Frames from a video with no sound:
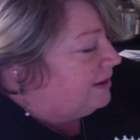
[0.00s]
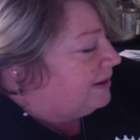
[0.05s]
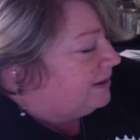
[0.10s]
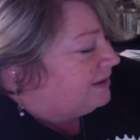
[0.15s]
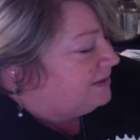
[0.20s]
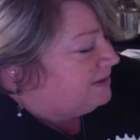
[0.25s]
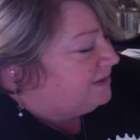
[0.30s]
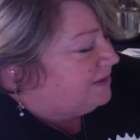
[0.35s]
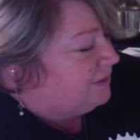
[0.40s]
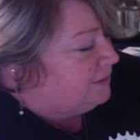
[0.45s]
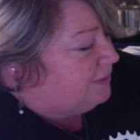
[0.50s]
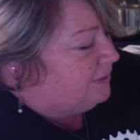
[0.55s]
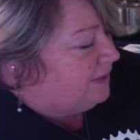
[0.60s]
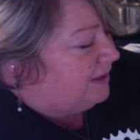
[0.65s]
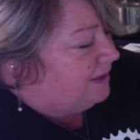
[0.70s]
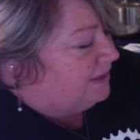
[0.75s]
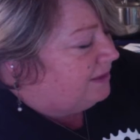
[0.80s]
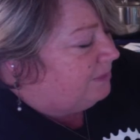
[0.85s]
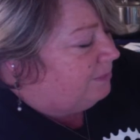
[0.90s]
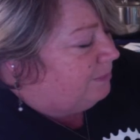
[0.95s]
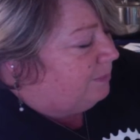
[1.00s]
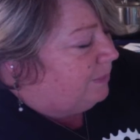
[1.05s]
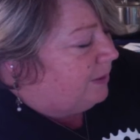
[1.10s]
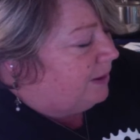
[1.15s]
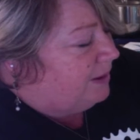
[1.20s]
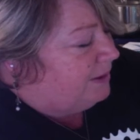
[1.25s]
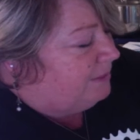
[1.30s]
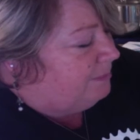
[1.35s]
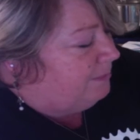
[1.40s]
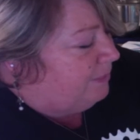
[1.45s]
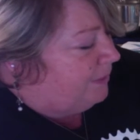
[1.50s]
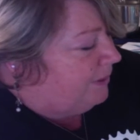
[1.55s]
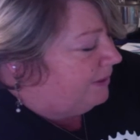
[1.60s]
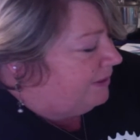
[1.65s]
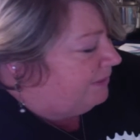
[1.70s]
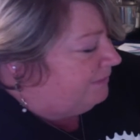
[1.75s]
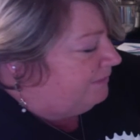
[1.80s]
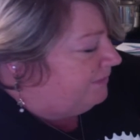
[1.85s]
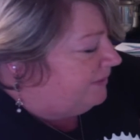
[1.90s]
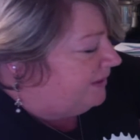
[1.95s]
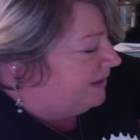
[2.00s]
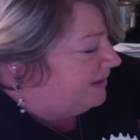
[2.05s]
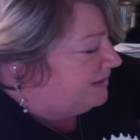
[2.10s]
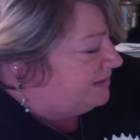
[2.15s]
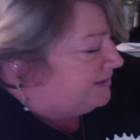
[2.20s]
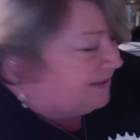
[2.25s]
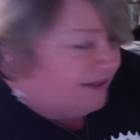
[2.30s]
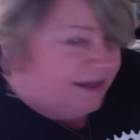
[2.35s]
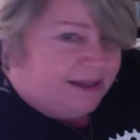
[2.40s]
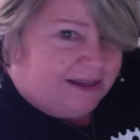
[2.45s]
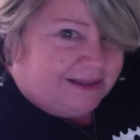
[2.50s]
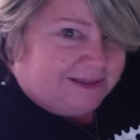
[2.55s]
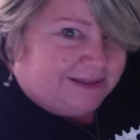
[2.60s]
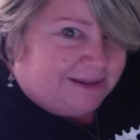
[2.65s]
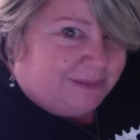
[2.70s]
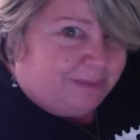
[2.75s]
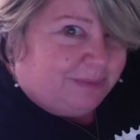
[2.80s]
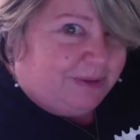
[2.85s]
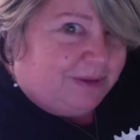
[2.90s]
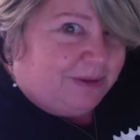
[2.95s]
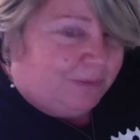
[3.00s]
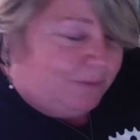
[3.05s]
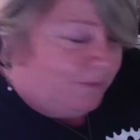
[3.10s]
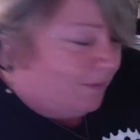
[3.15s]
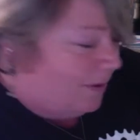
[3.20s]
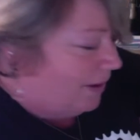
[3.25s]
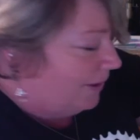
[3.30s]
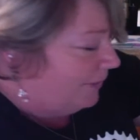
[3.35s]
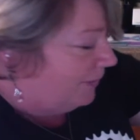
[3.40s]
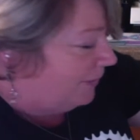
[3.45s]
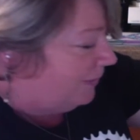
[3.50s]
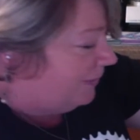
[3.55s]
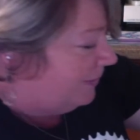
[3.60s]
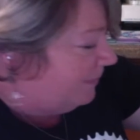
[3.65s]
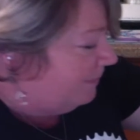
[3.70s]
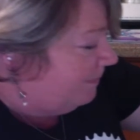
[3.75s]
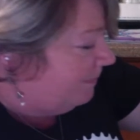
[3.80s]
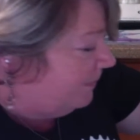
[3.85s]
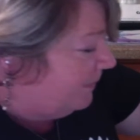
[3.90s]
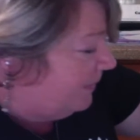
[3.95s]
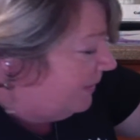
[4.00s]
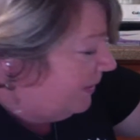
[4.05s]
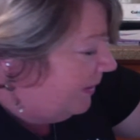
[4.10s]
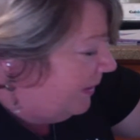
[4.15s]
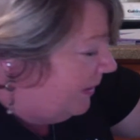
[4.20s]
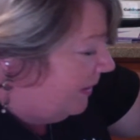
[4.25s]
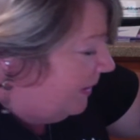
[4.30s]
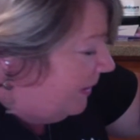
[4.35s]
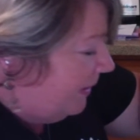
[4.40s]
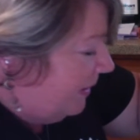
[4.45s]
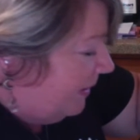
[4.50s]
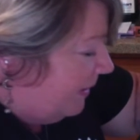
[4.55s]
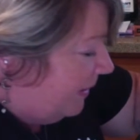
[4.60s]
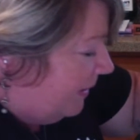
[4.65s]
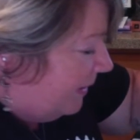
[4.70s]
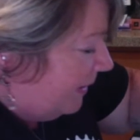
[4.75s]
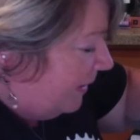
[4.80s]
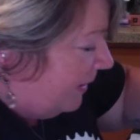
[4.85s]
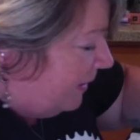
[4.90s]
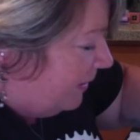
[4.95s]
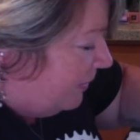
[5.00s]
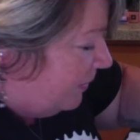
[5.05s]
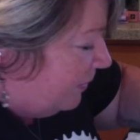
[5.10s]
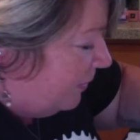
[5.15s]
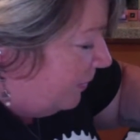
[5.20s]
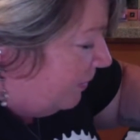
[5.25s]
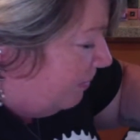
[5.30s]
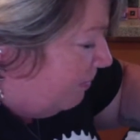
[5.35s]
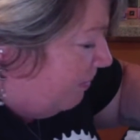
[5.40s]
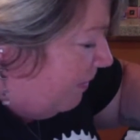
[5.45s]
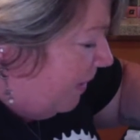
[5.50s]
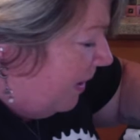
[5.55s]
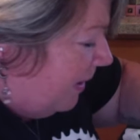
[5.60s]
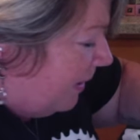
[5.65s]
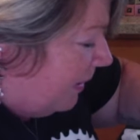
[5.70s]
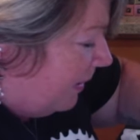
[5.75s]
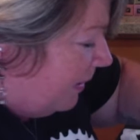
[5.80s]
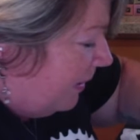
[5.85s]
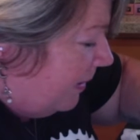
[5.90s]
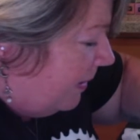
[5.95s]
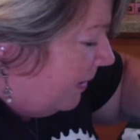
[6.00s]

so that the bottom part of this ends up in the water in your mug,